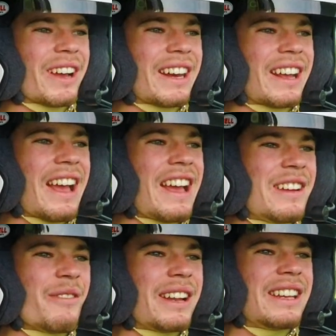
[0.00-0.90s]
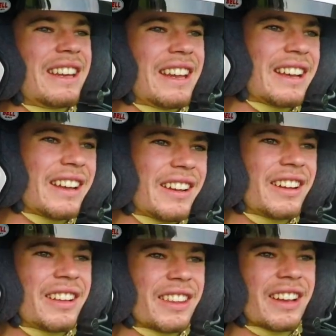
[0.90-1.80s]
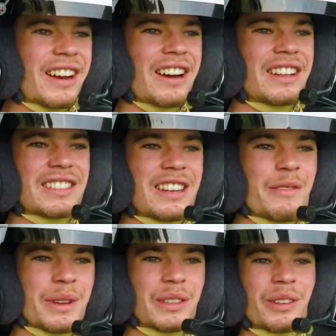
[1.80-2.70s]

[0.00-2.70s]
getting anywhere near the car's limits. We're